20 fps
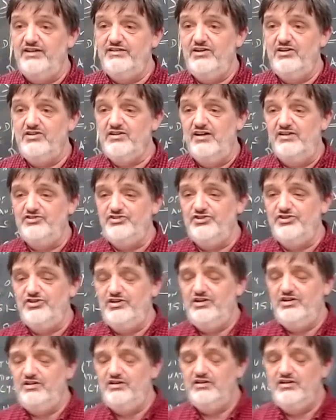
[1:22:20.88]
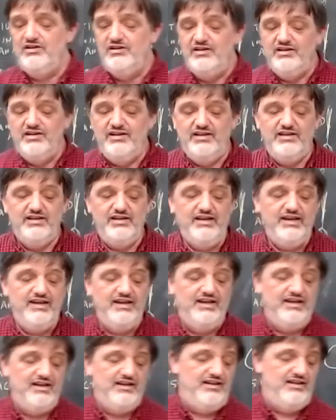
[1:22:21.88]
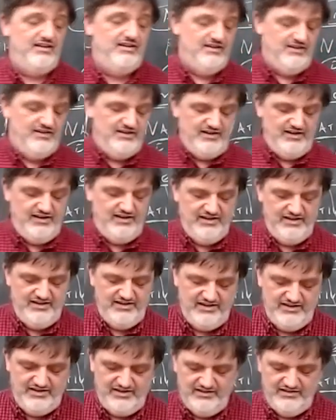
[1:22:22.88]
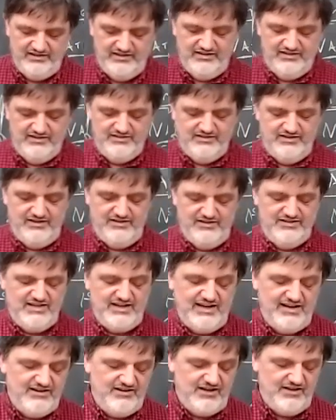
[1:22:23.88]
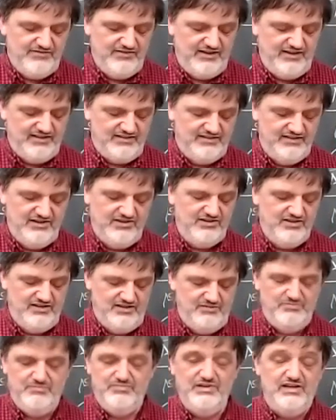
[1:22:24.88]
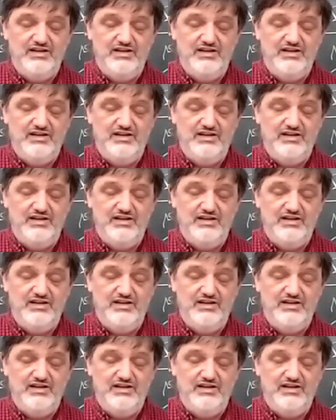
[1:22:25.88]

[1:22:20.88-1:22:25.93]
on their culture, and uh, they're tired of it, and they're going to